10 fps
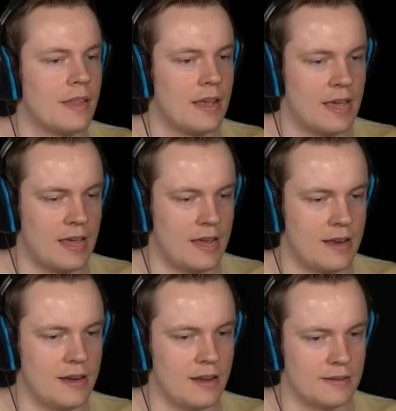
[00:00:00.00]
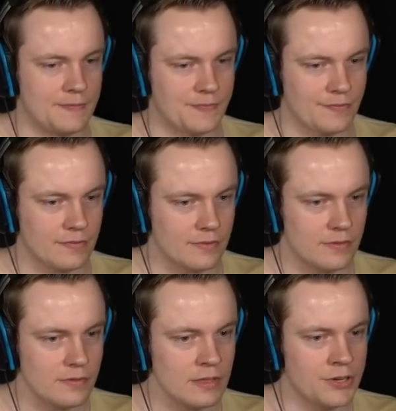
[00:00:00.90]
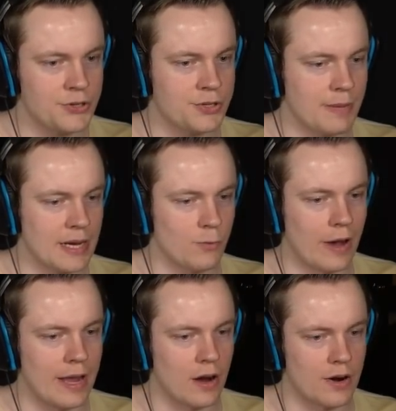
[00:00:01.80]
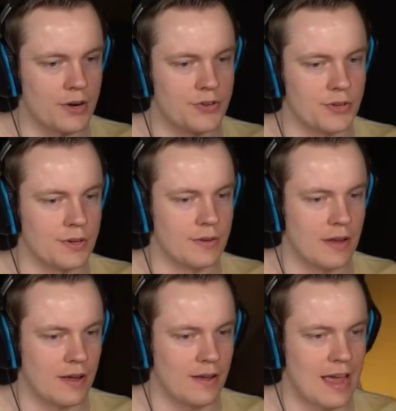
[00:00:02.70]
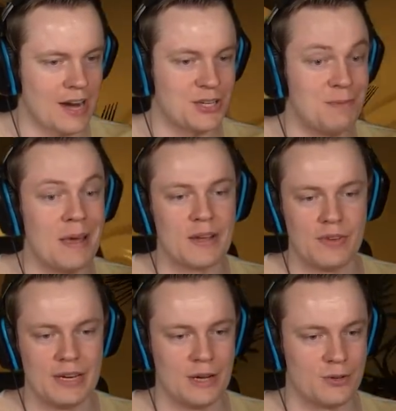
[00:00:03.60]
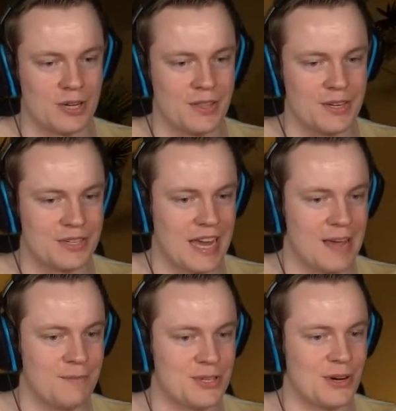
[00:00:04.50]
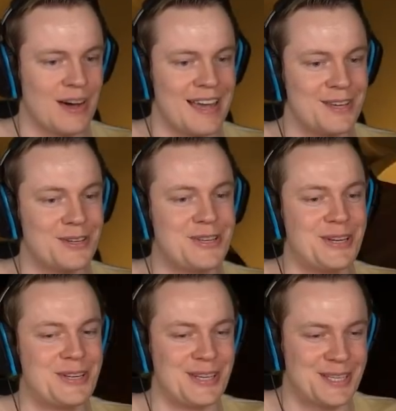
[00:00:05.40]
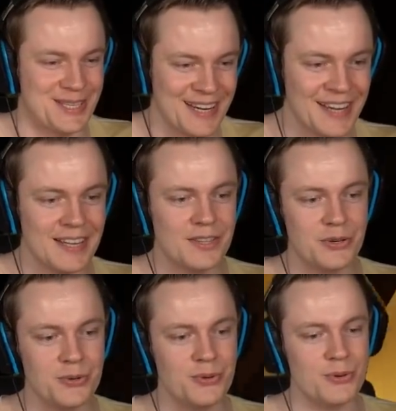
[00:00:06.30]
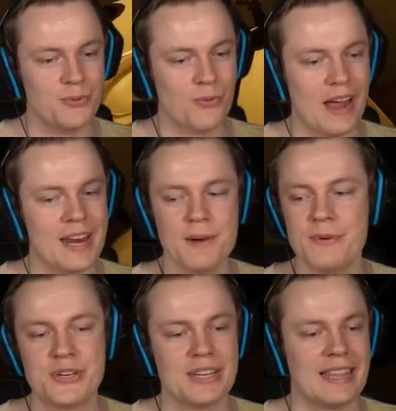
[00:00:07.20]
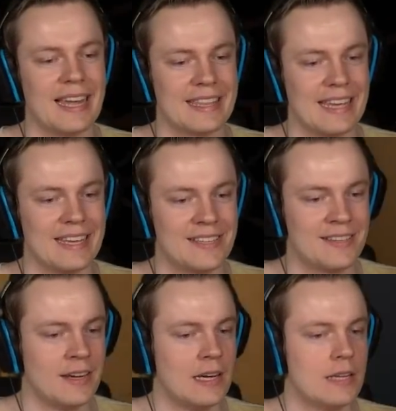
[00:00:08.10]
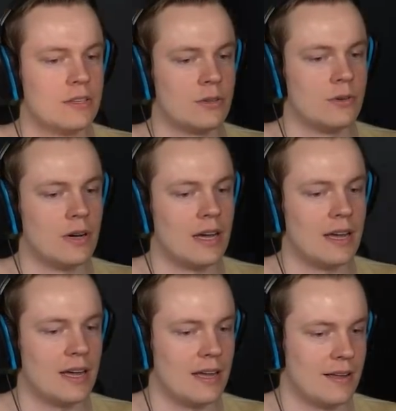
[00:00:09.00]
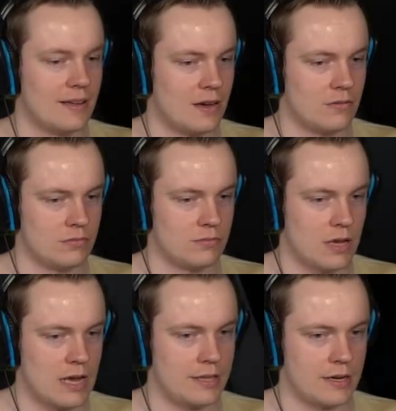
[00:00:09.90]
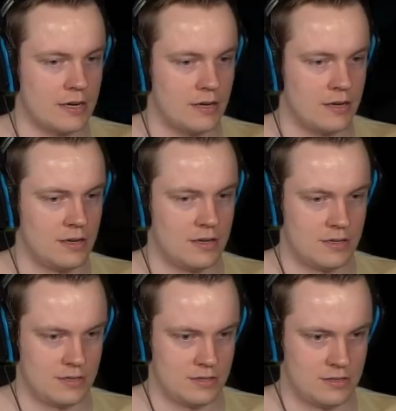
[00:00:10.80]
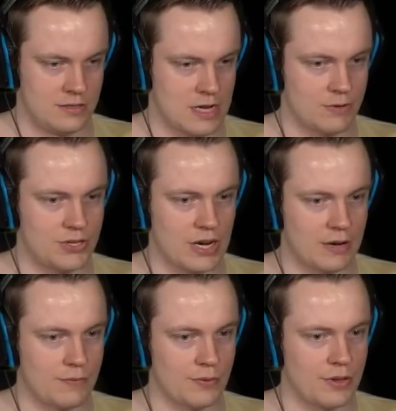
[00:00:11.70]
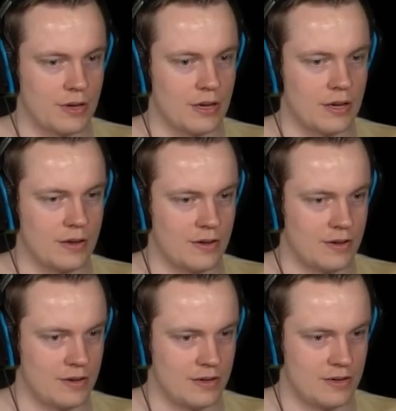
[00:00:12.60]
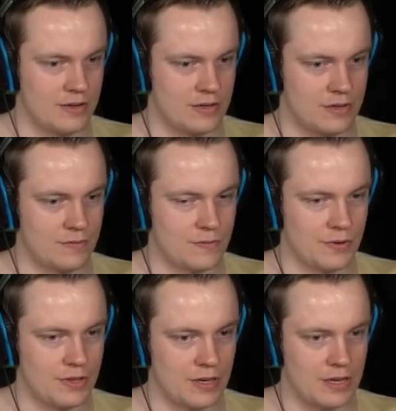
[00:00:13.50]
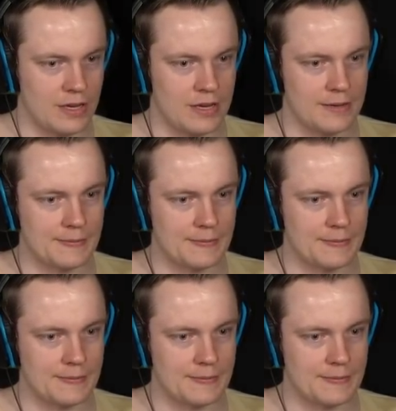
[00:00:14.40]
and just to make it way harder to actually make videos on this game. So I used to just do random shit like this to, uh, oh, hi there. I was checking for the, for the,